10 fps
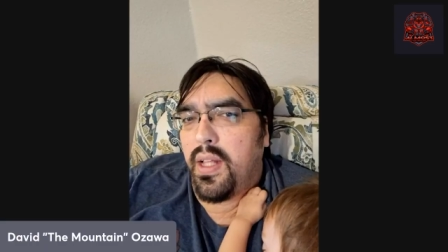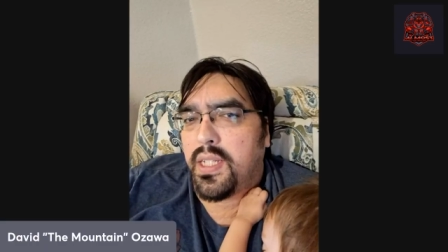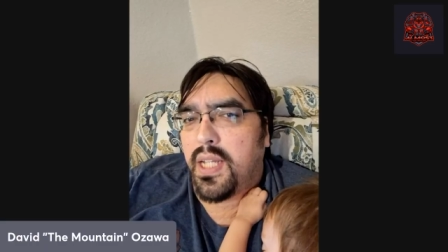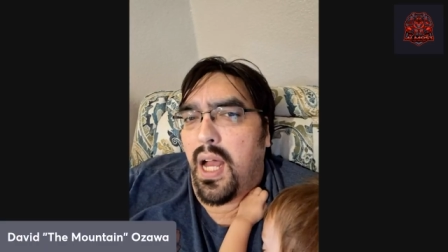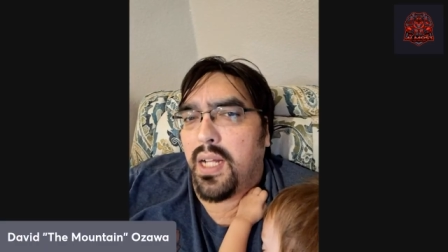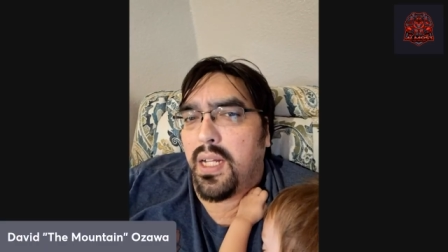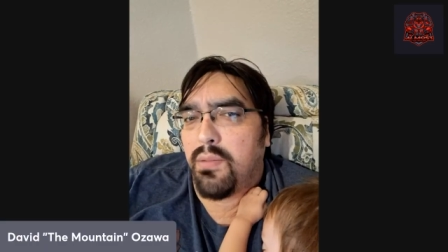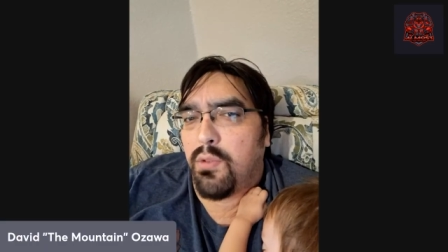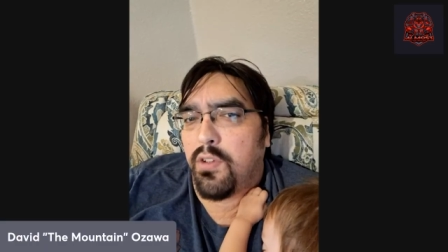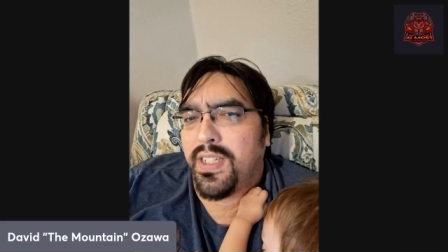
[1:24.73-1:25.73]
got
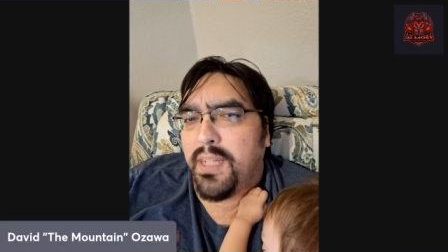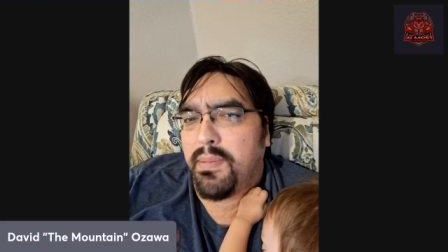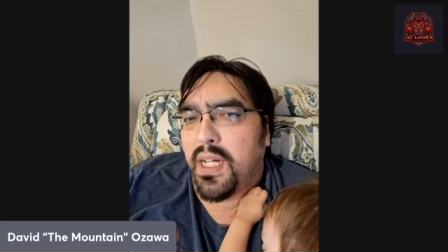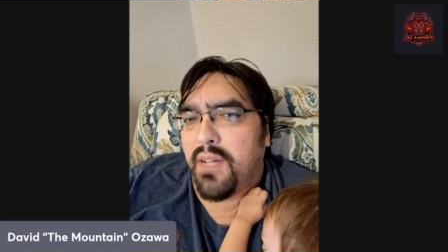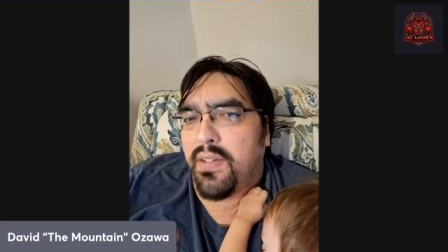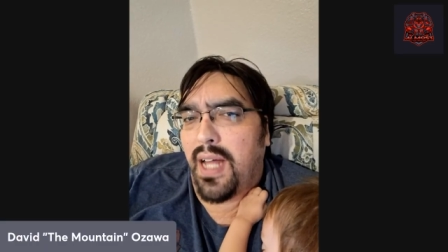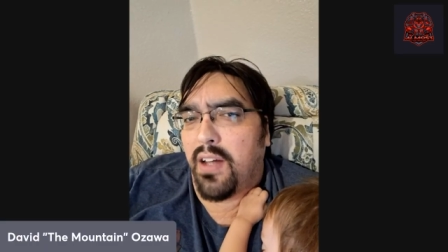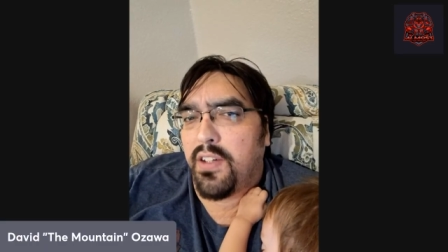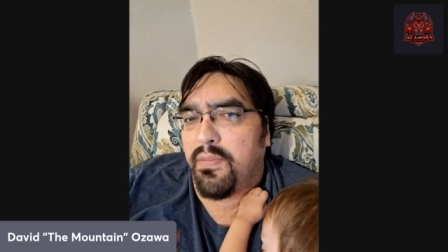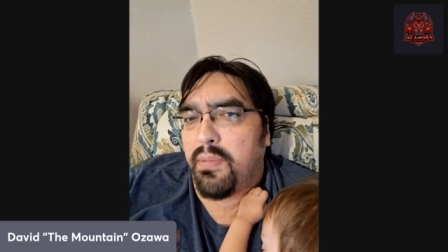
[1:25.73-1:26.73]
more of a deep dive into
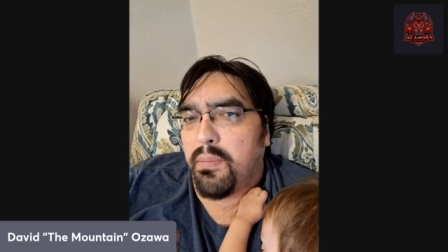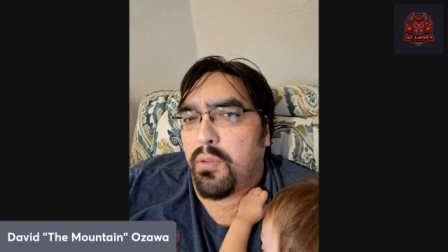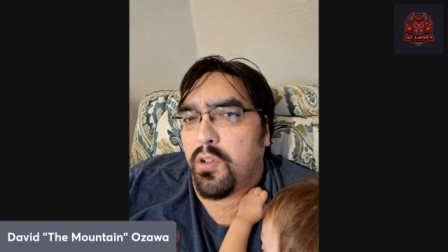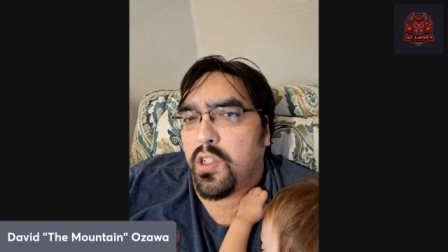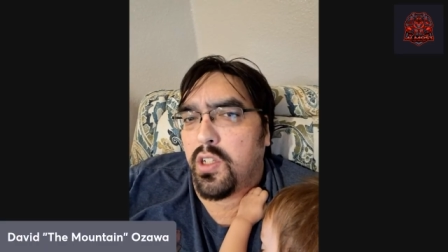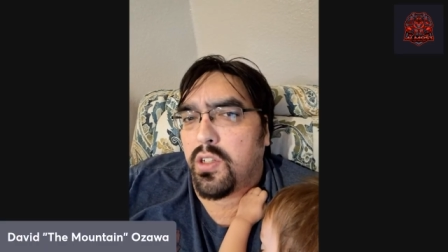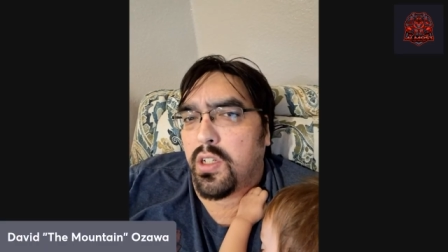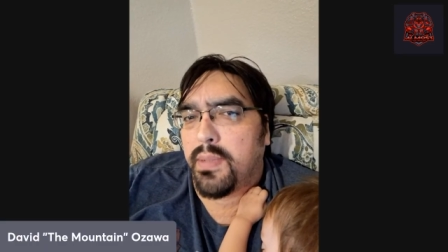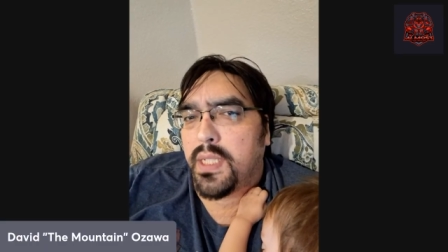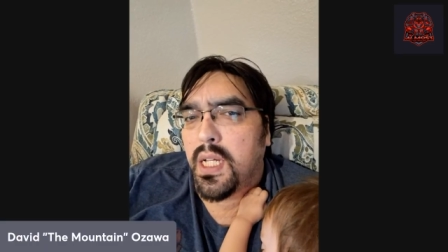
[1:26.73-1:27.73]
how you approach those
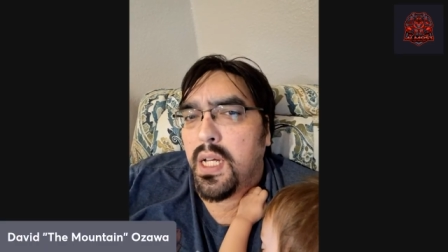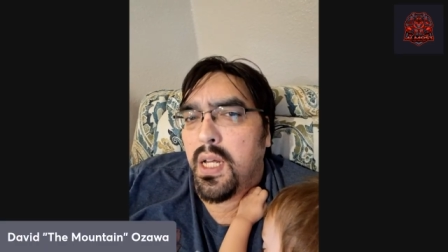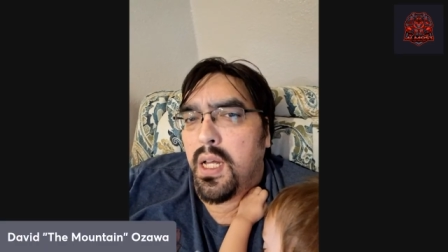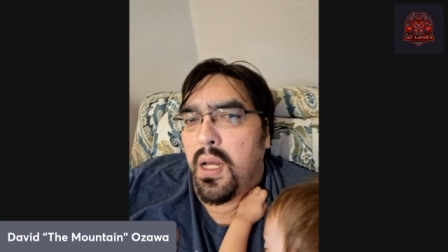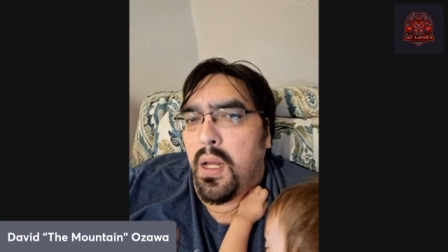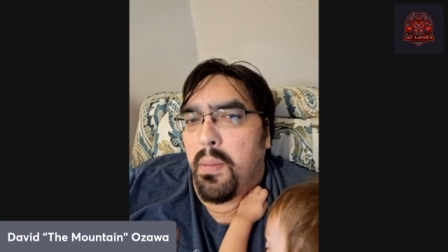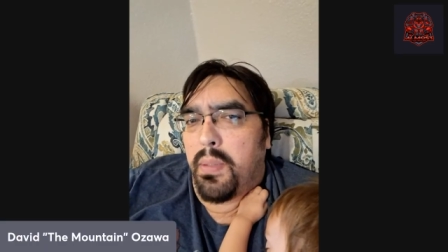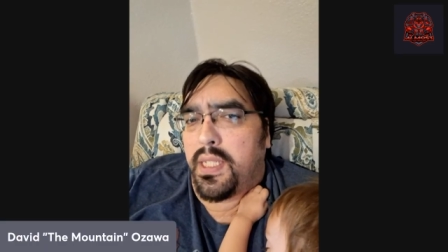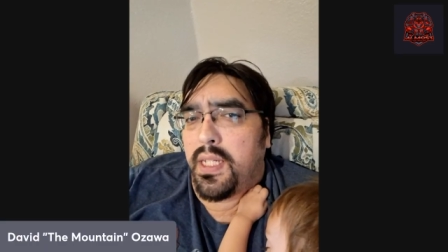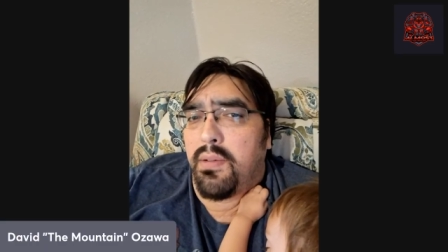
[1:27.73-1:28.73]
armies.
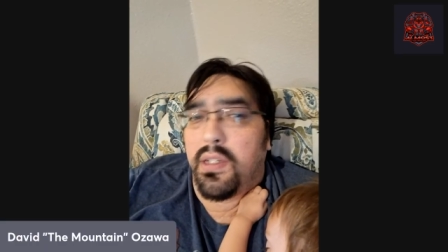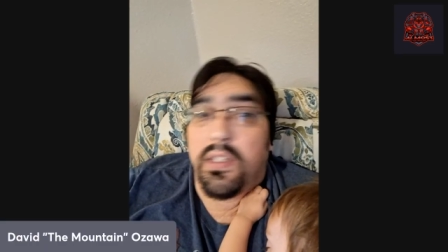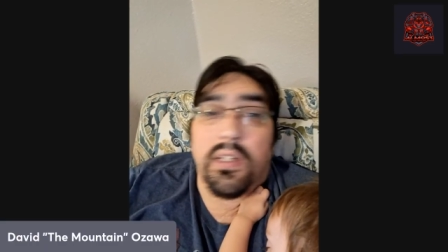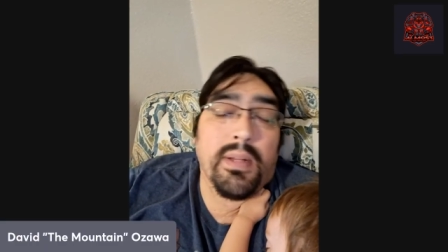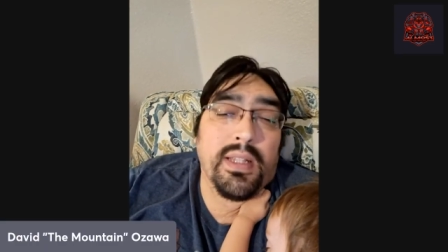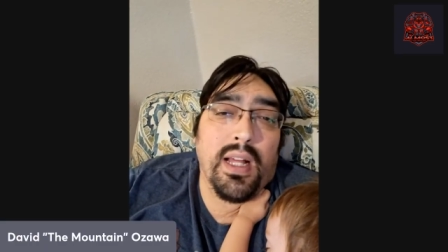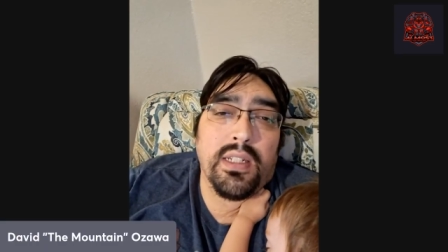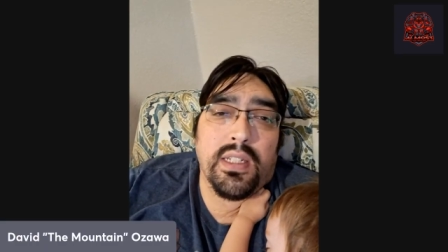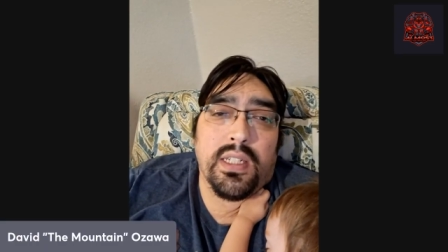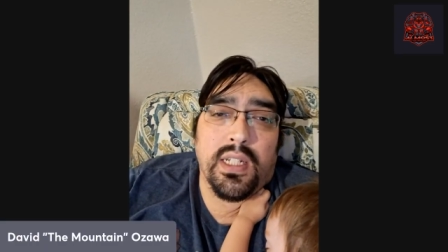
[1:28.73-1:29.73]
But today we're going to talk about
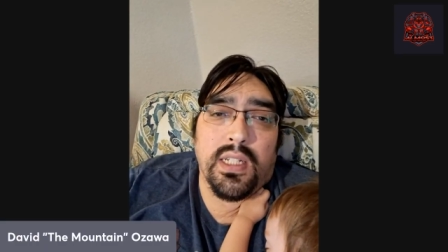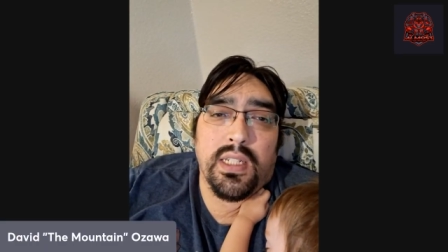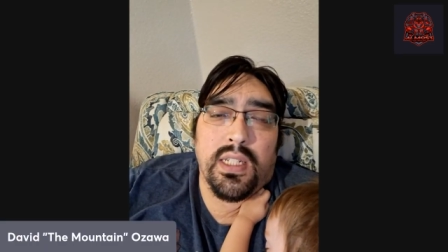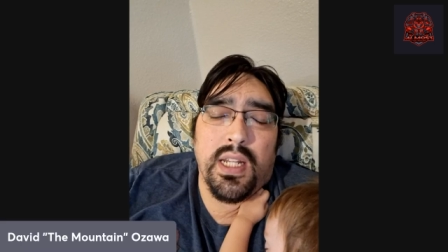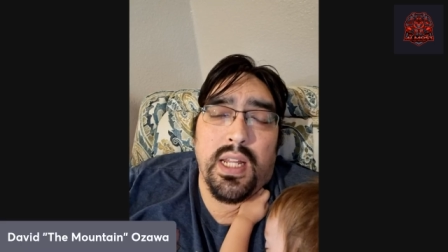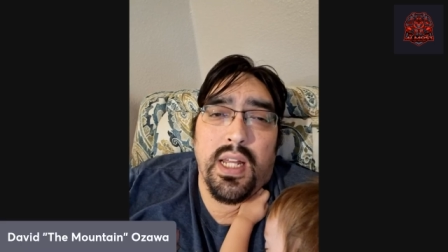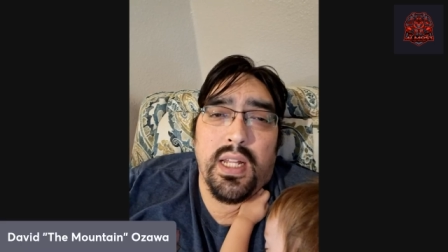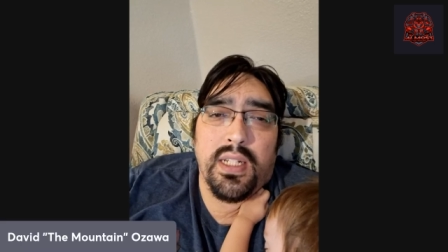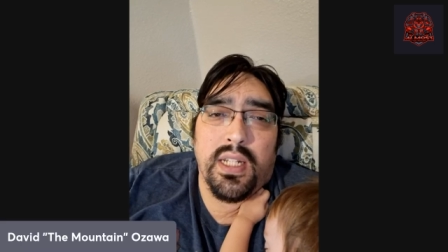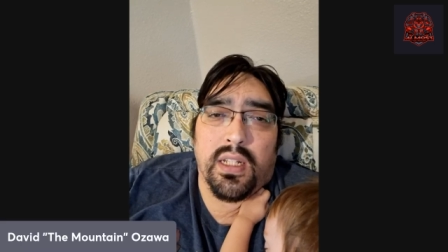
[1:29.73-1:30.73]
Thousand Suns
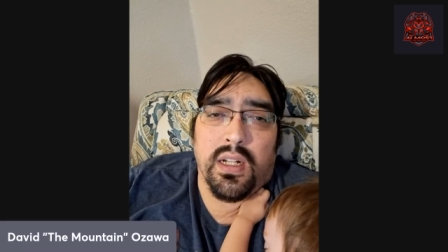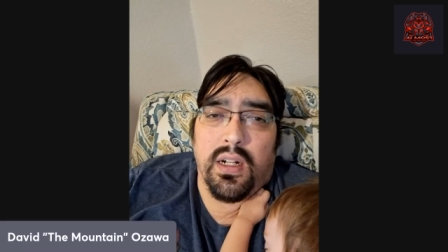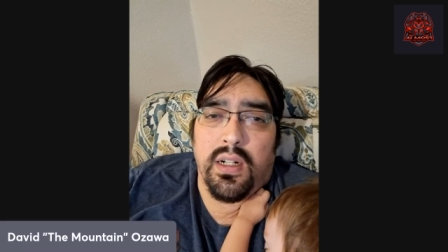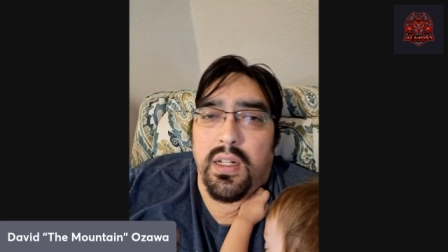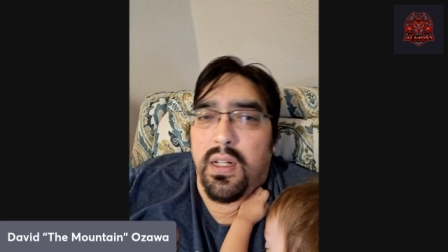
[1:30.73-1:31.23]
and Death Guard.